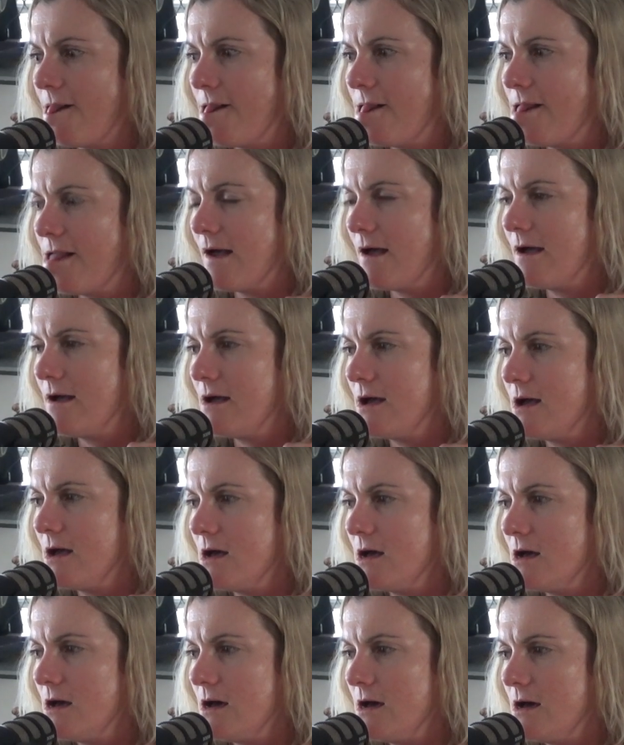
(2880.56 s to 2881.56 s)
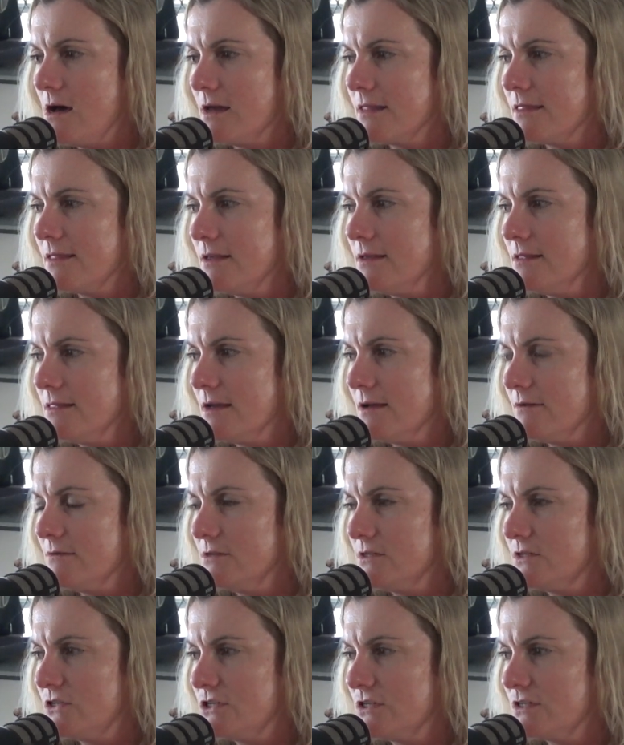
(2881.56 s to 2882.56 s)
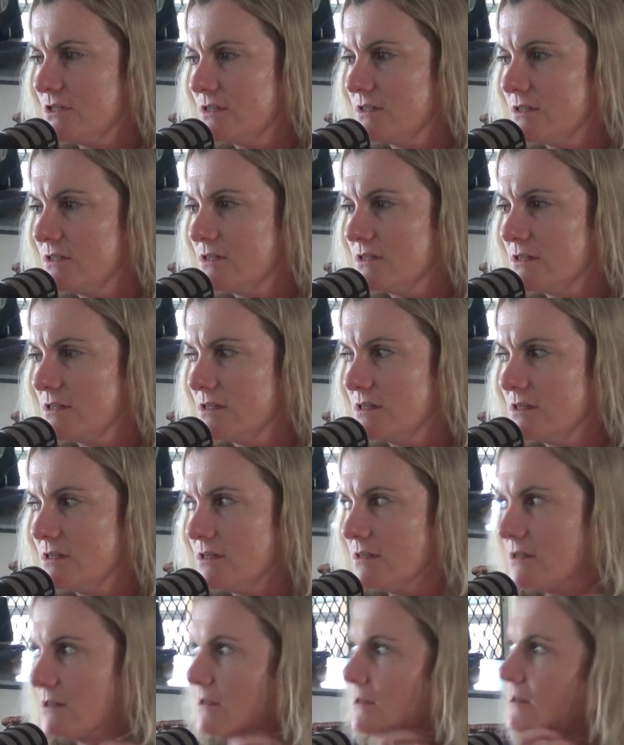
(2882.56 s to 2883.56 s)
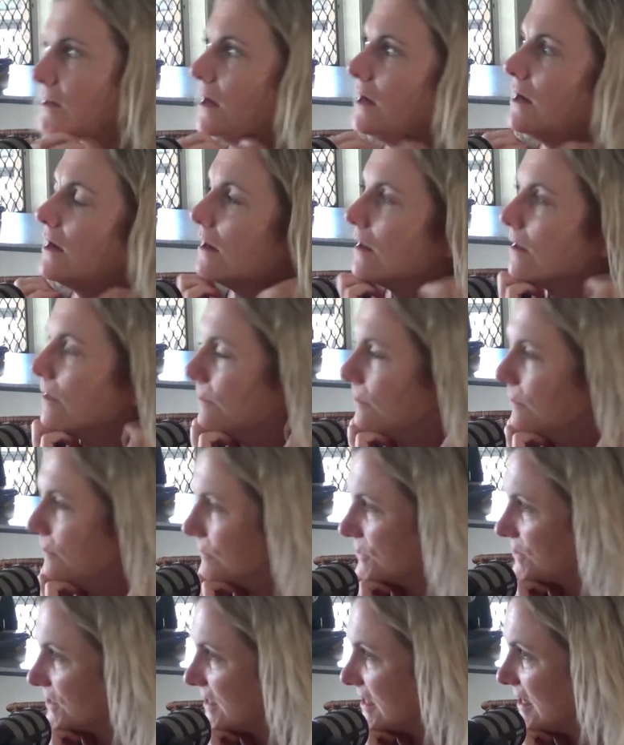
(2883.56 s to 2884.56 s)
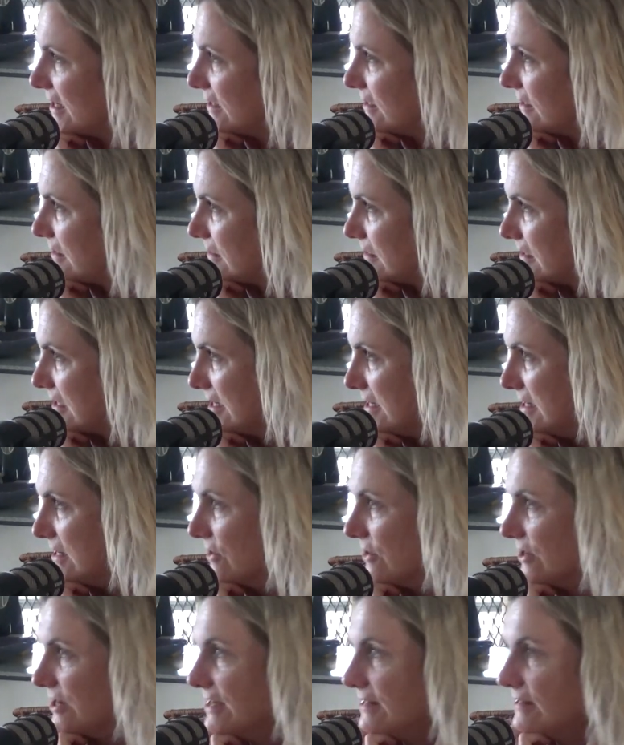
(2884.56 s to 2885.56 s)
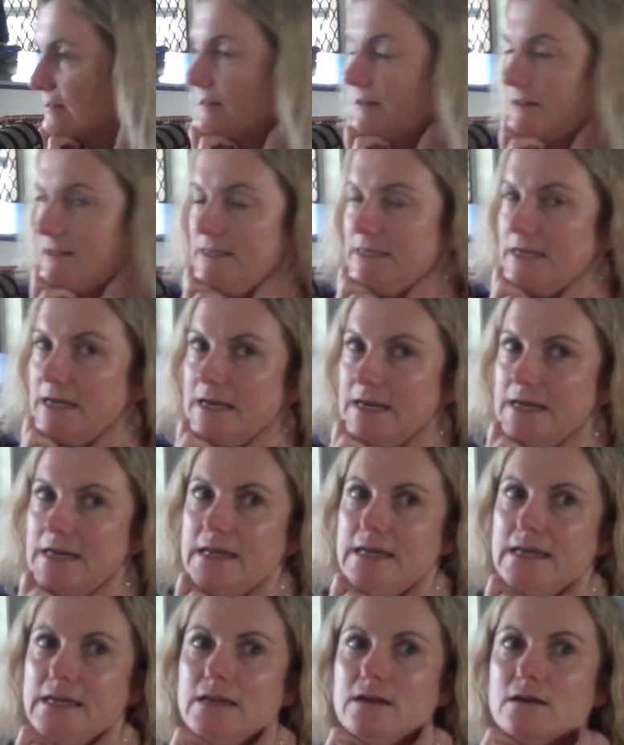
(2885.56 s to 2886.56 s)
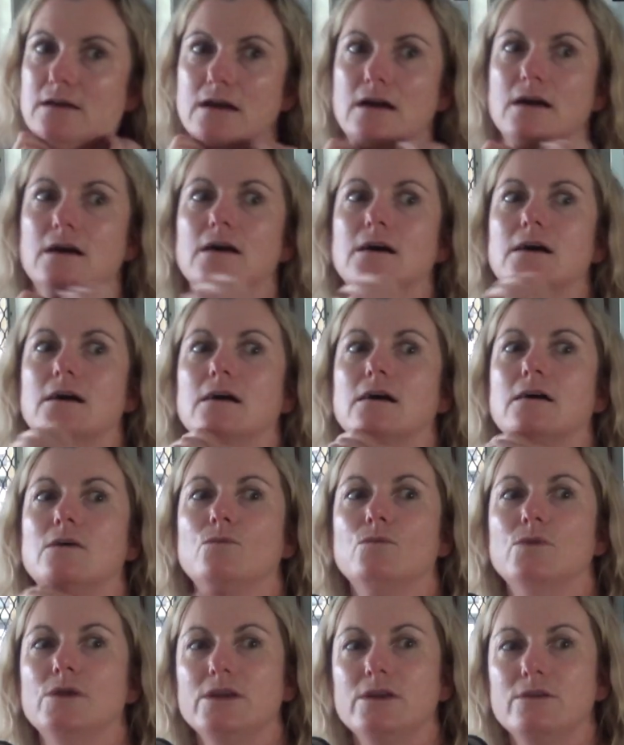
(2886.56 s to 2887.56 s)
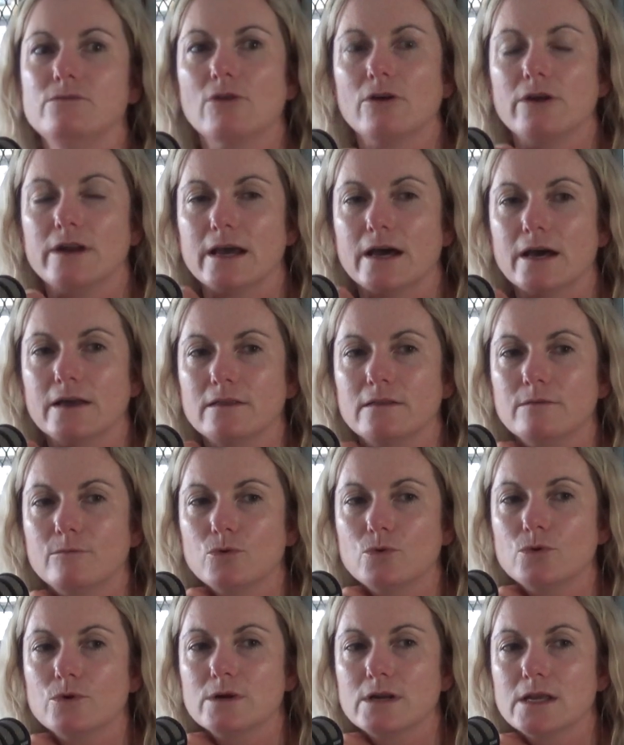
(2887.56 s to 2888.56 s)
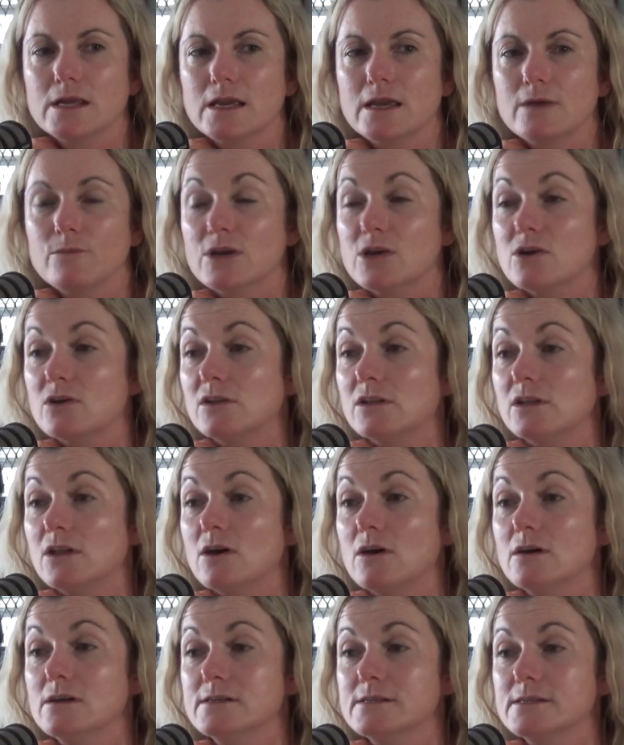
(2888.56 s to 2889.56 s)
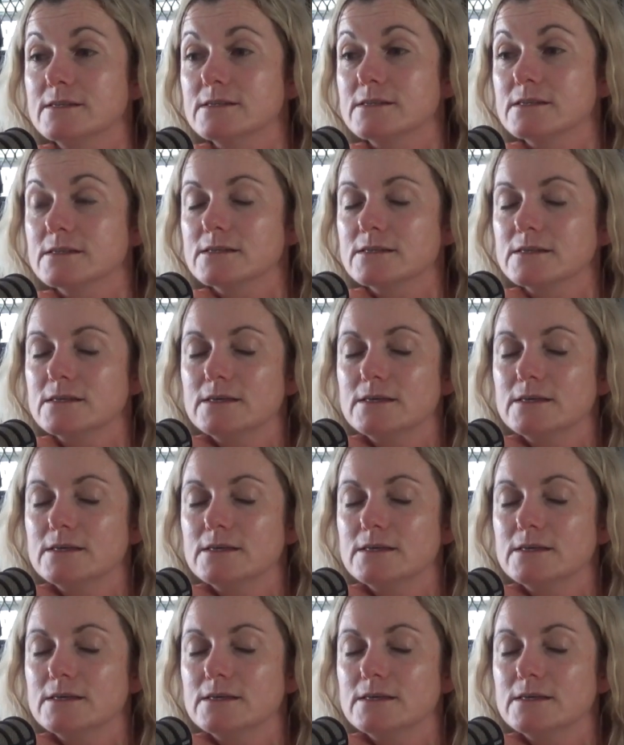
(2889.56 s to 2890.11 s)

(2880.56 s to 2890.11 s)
I think that was just so that 9th day, we rode out in the morning and we got lost.